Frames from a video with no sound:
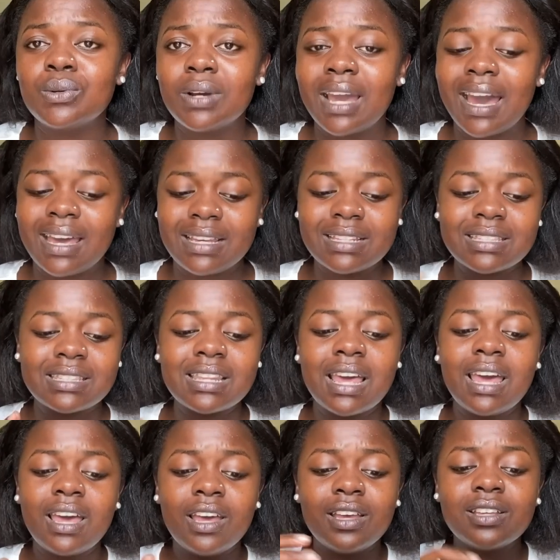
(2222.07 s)
guys.
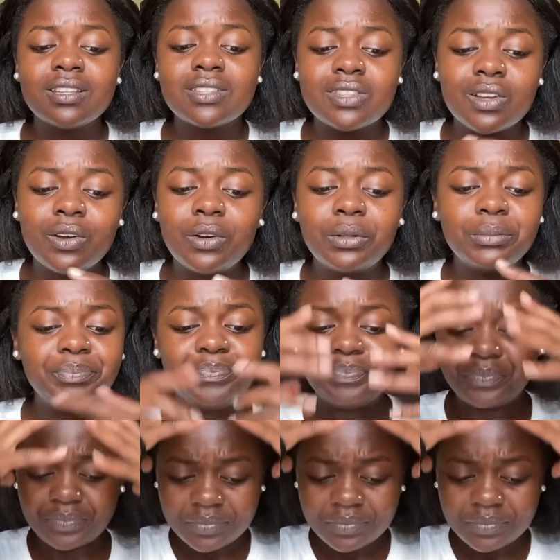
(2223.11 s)
So,